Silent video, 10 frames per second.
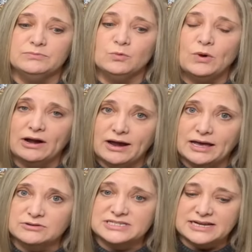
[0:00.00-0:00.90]

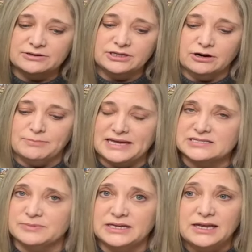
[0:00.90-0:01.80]
warehouse down in our
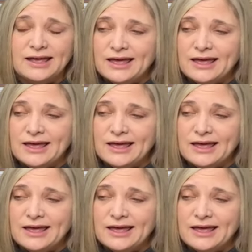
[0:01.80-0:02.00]
basement.